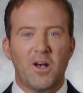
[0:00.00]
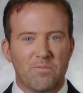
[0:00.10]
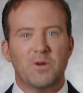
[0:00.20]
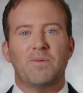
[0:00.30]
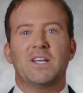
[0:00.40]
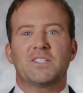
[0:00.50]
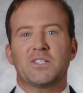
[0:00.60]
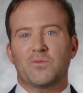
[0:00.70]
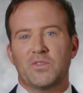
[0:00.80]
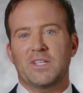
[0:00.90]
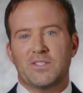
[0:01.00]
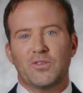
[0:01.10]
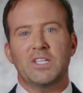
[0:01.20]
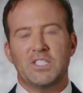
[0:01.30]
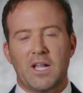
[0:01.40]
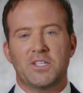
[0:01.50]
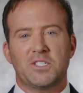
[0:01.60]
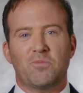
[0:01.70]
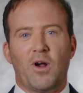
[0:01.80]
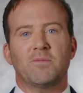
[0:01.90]
help your patients with this really
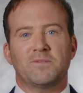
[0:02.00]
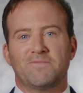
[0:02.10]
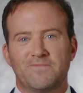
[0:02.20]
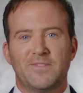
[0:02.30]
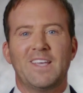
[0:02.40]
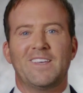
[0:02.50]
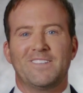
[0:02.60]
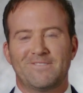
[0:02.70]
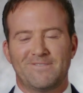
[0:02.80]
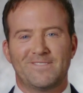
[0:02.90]
challenging problem. Thank you.